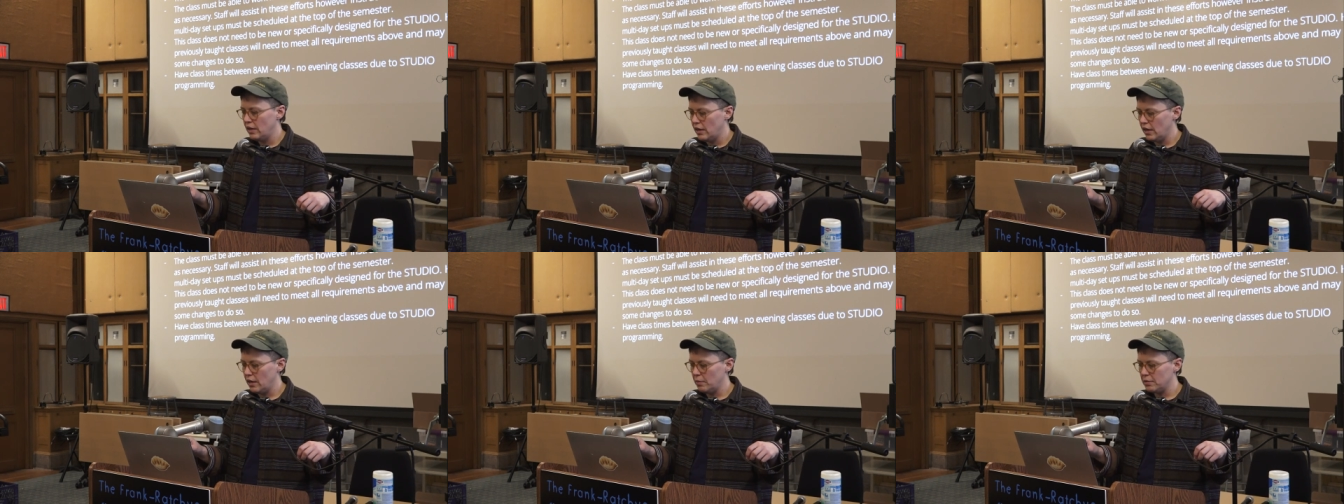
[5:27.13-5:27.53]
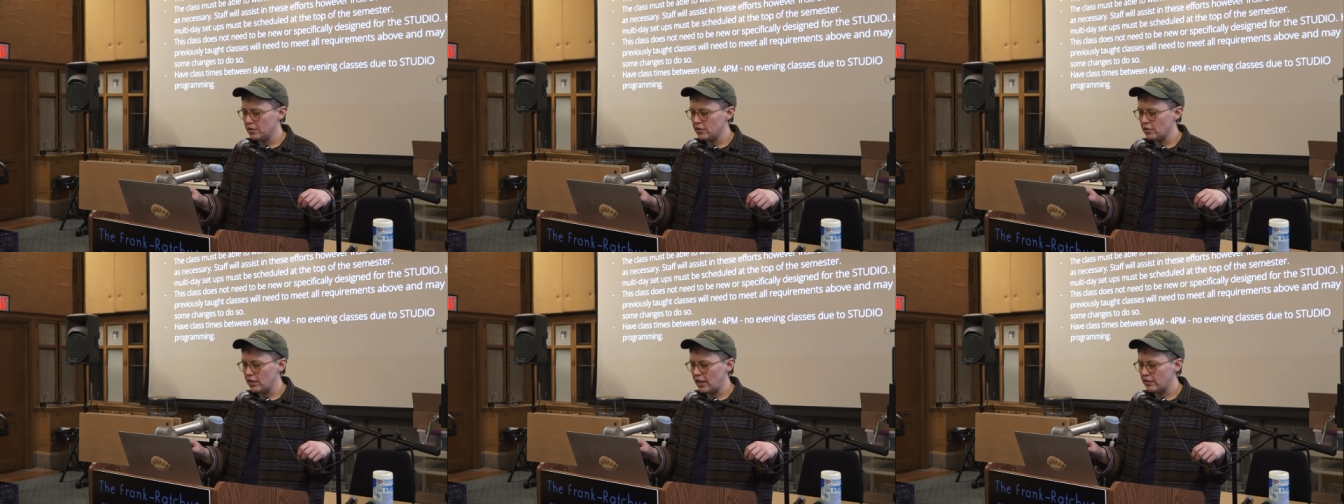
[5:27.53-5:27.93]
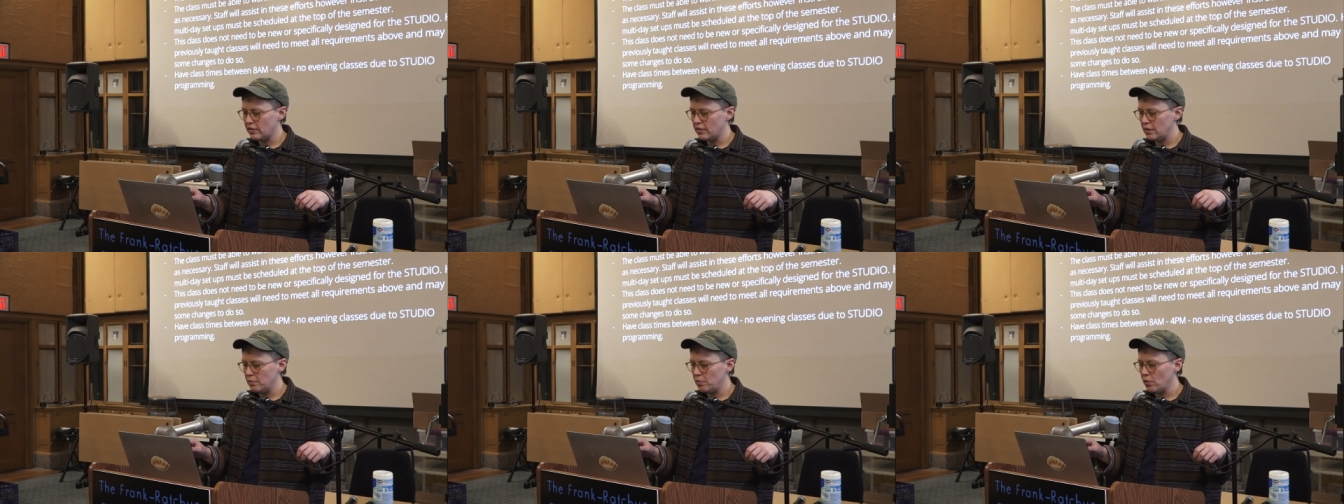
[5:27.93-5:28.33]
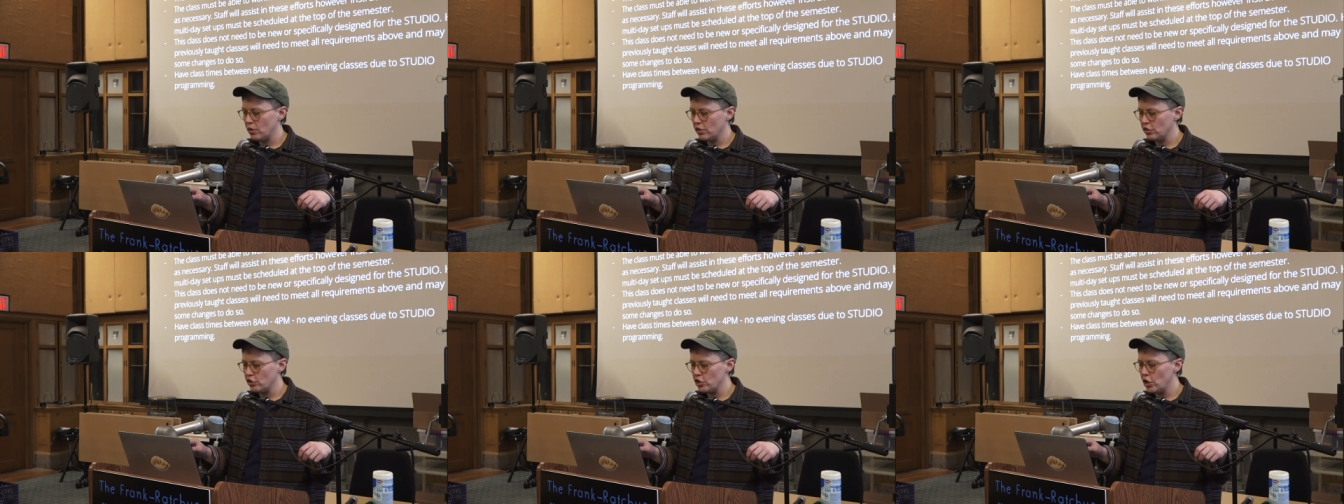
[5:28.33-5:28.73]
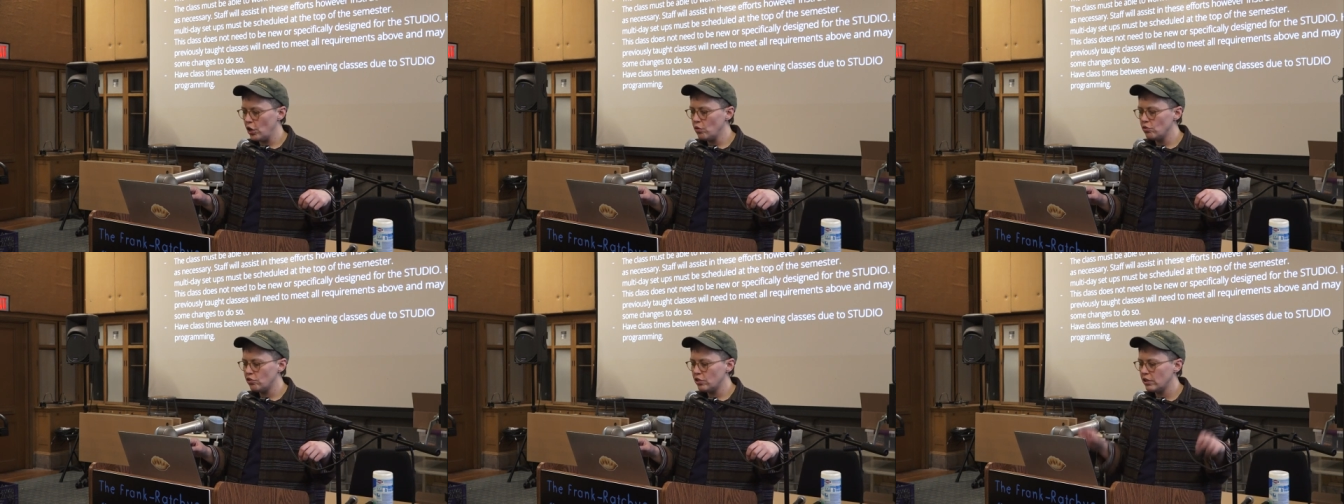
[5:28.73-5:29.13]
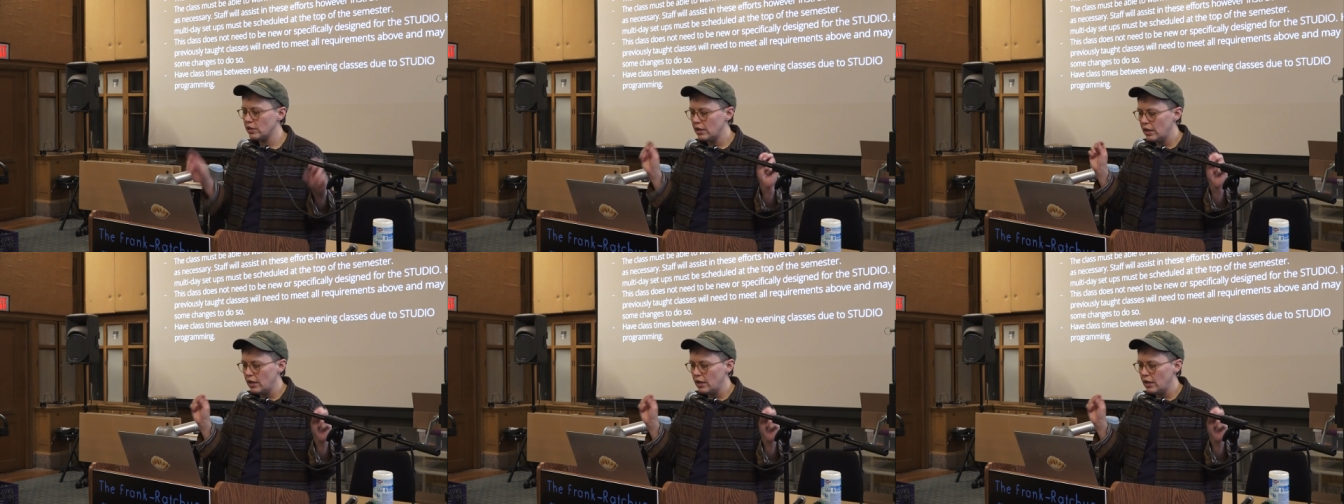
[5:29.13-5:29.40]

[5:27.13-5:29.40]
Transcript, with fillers: And so that's important to note.